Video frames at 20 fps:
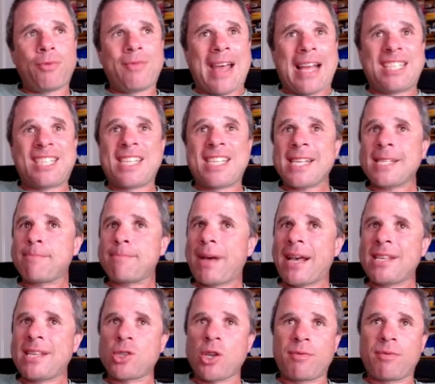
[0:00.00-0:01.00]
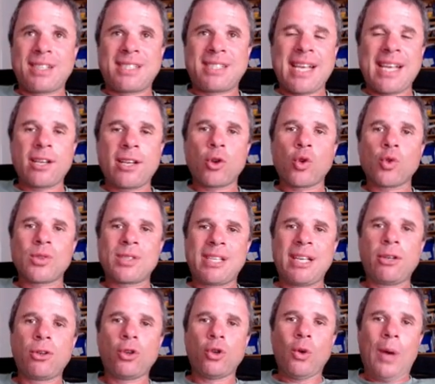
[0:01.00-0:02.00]
that just based off a technical
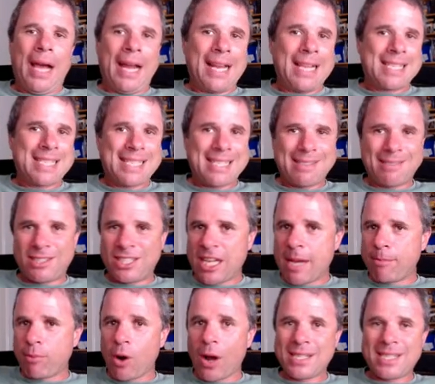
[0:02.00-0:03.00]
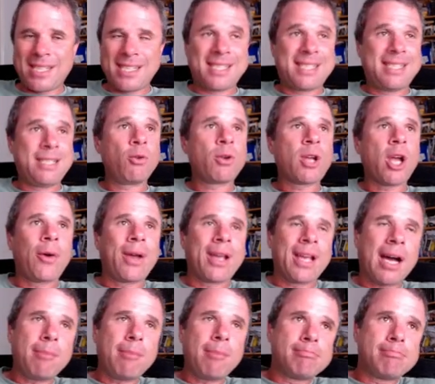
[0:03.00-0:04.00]
signal, and its share price is still going
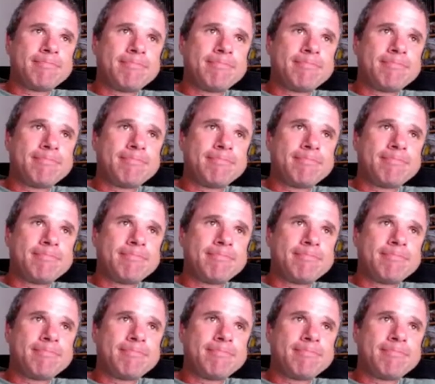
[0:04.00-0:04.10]
up.